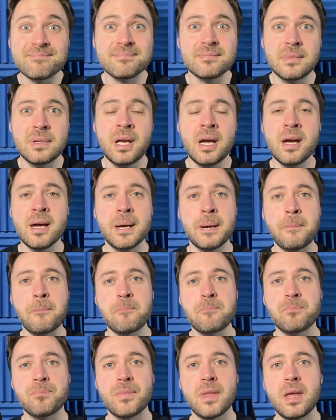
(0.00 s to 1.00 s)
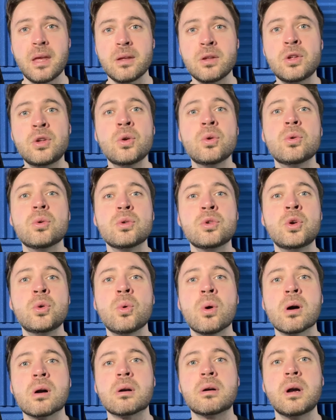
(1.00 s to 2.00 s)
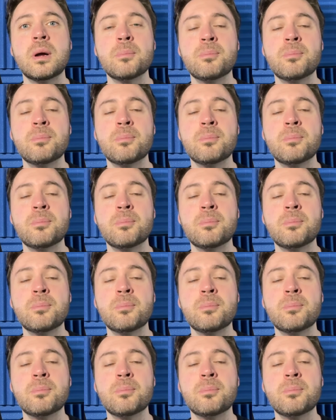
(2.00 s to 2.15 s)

yeah. You are